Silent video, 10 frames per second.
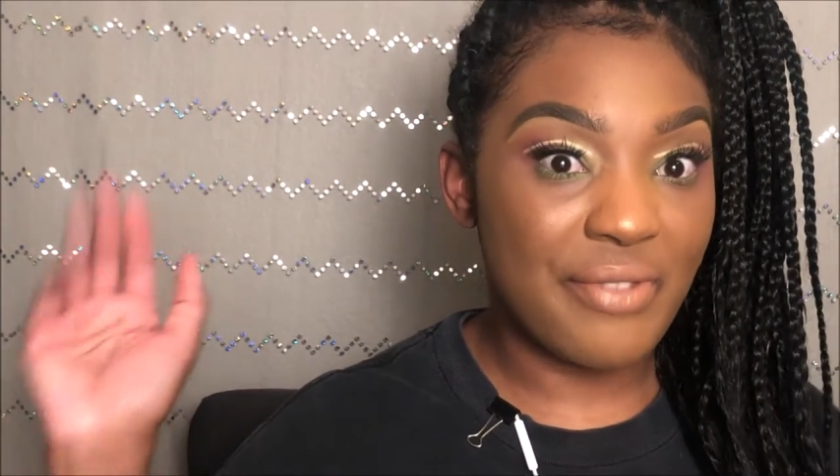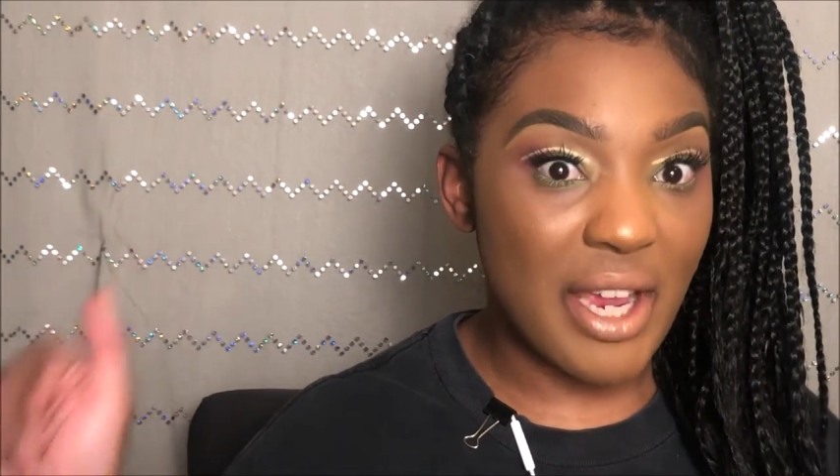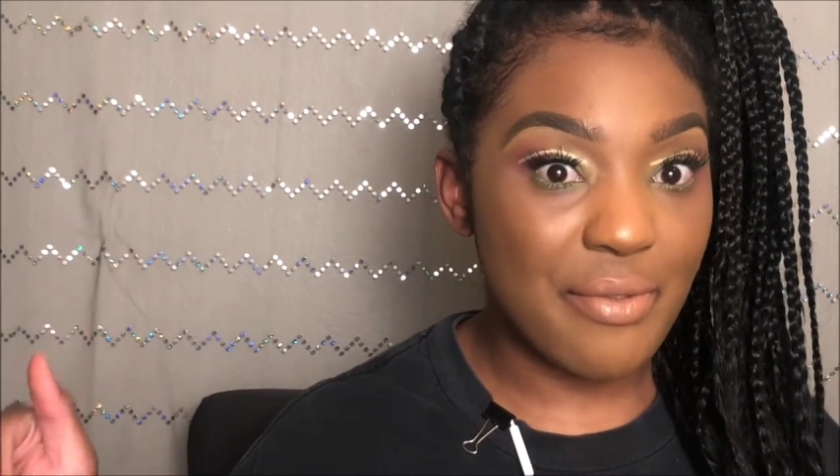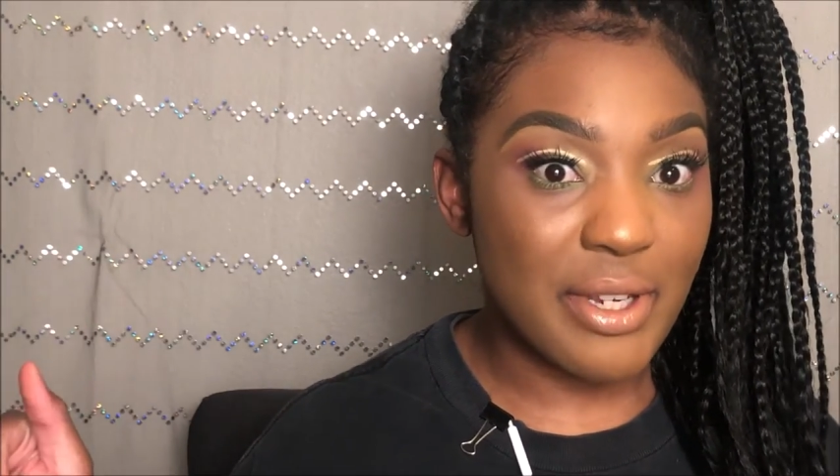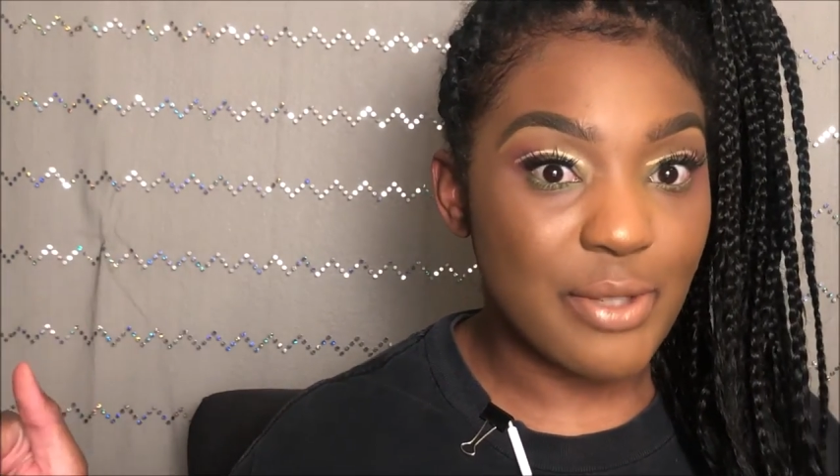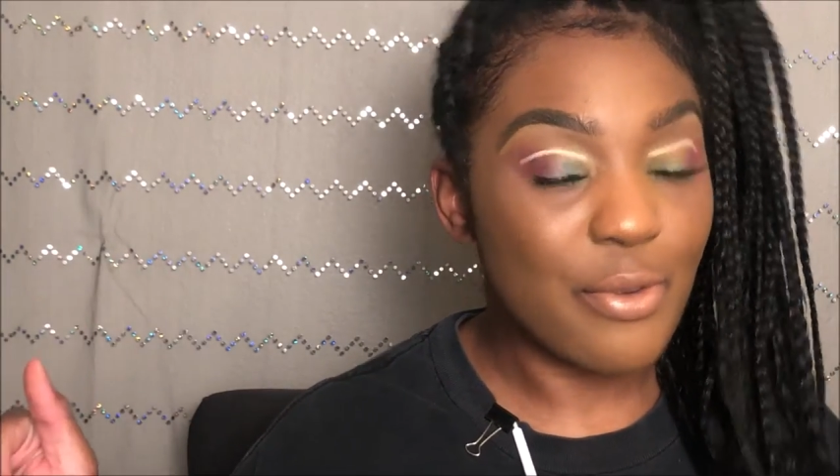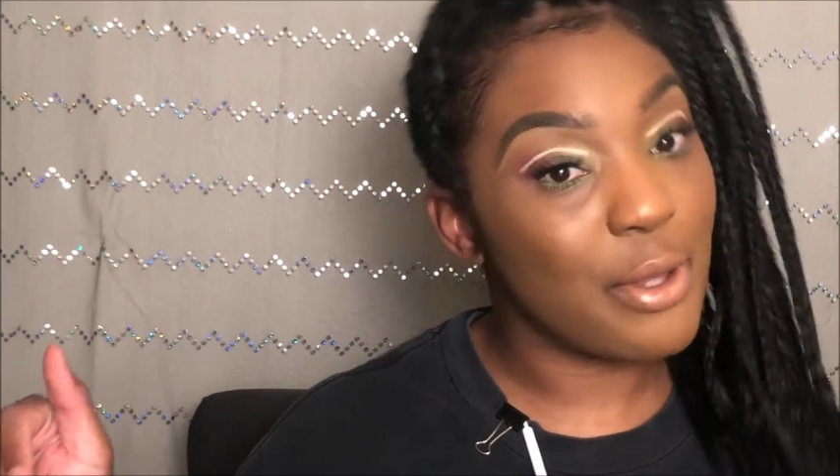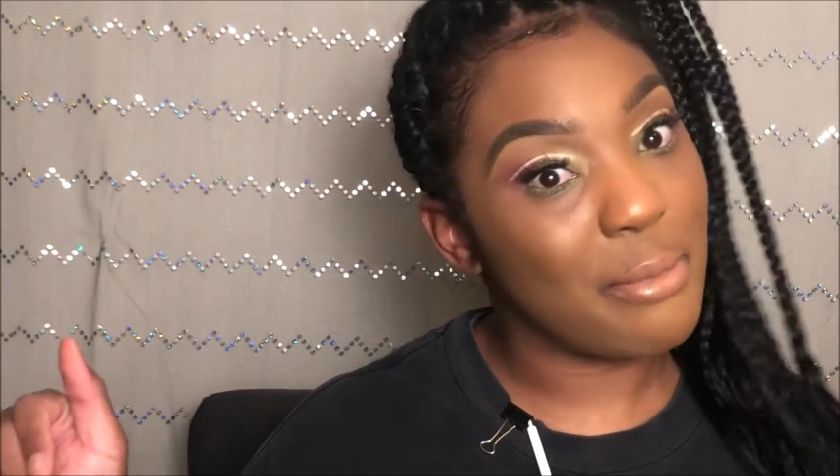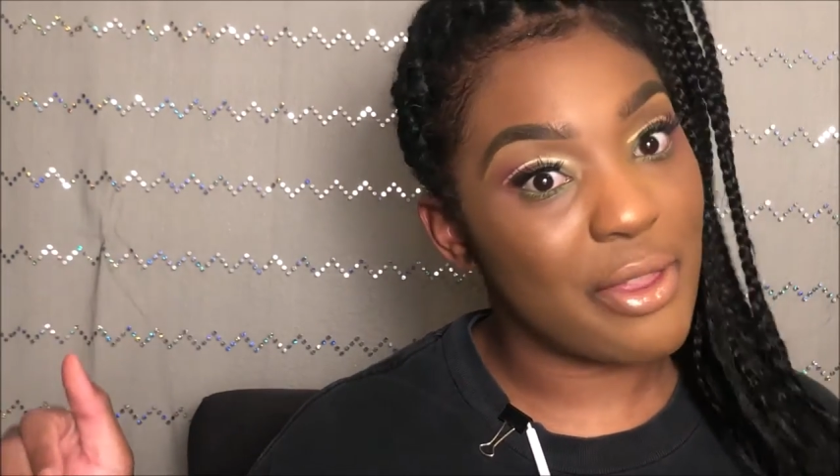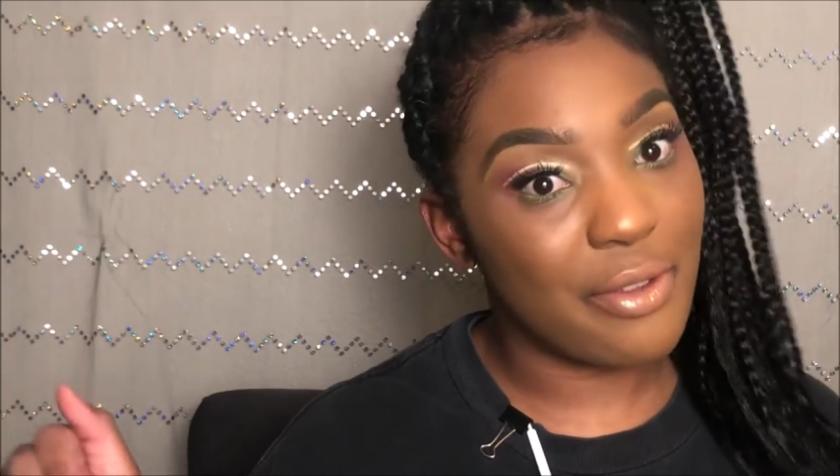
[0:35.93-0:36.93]
favorites for
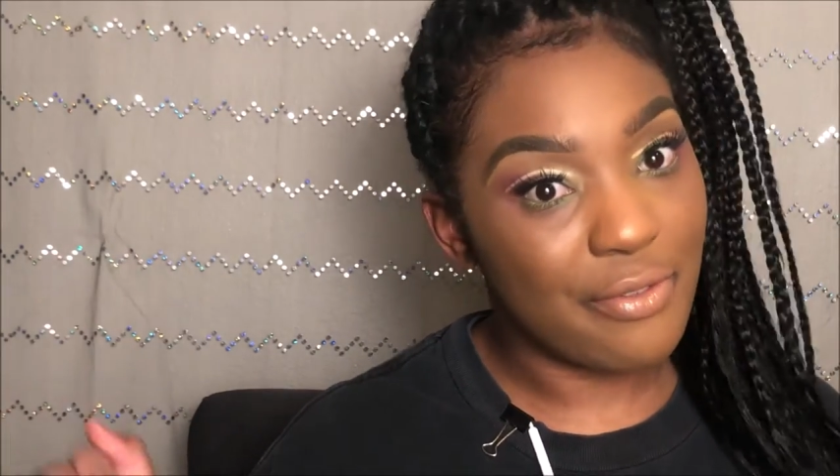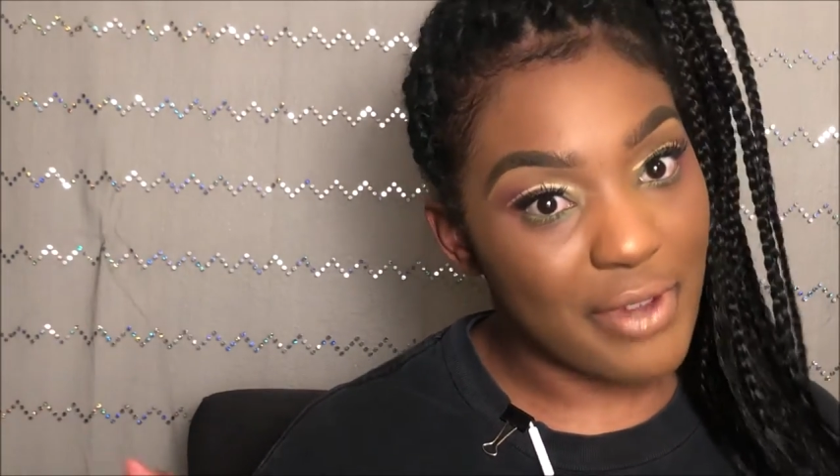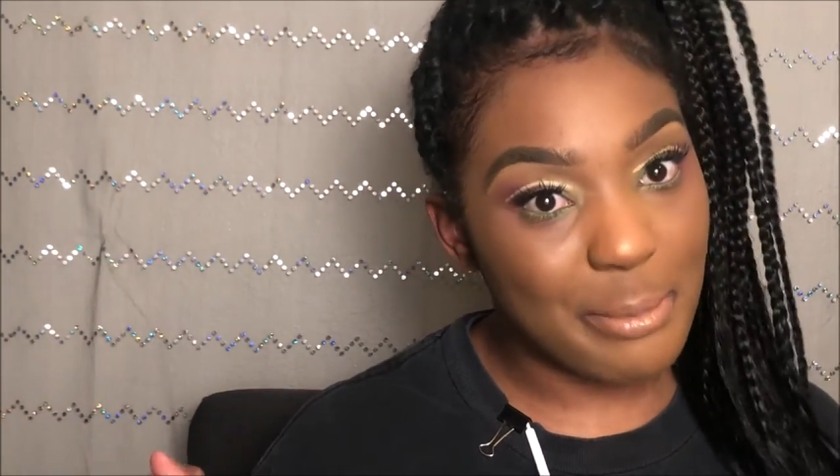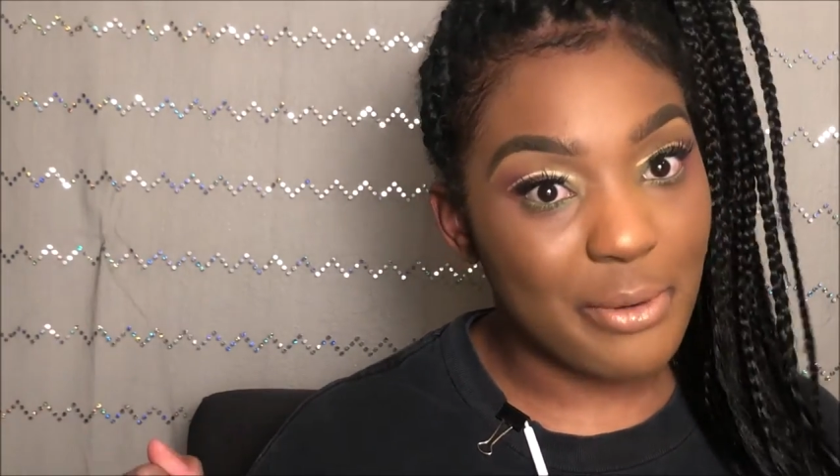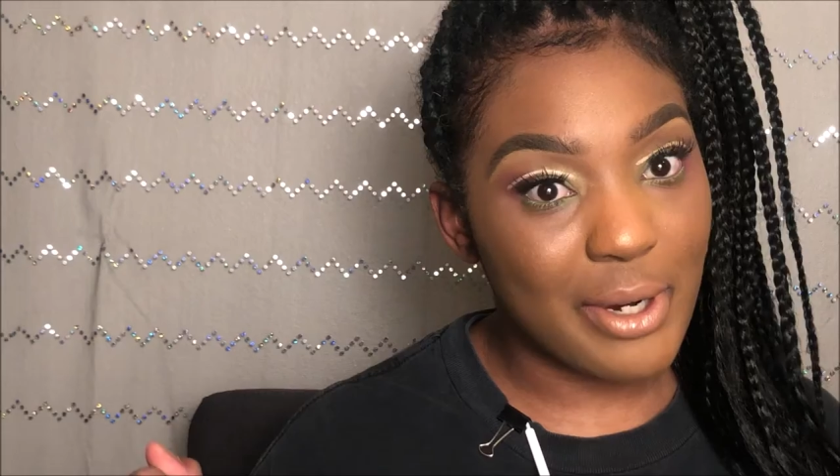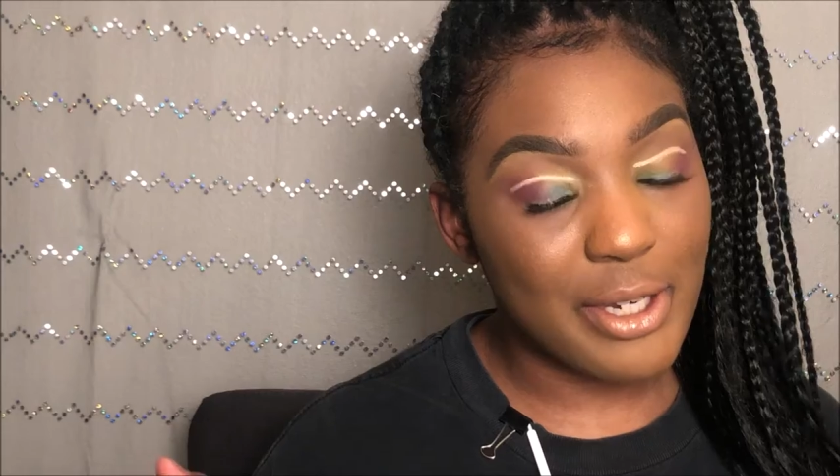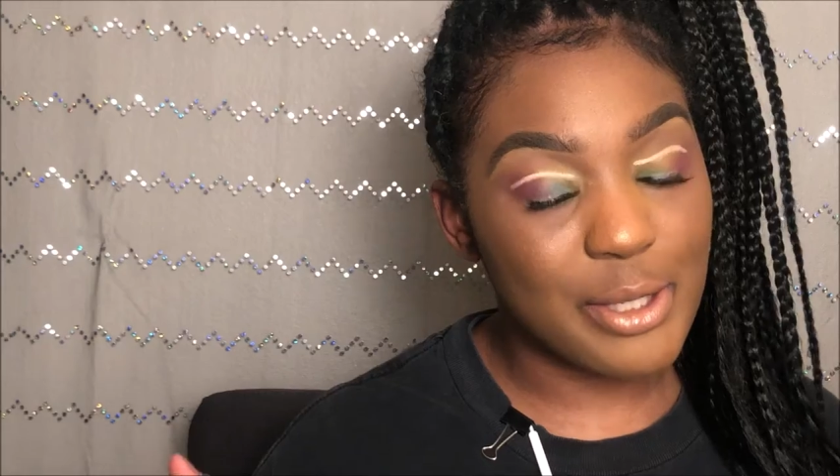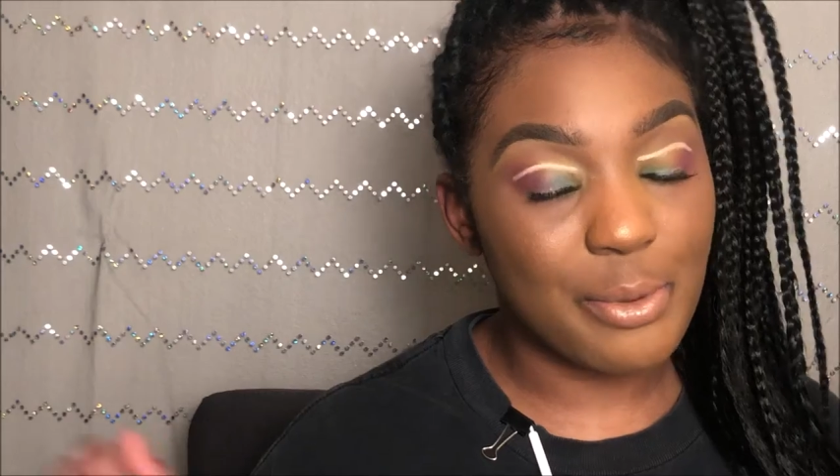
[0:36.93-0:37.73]
the month of February.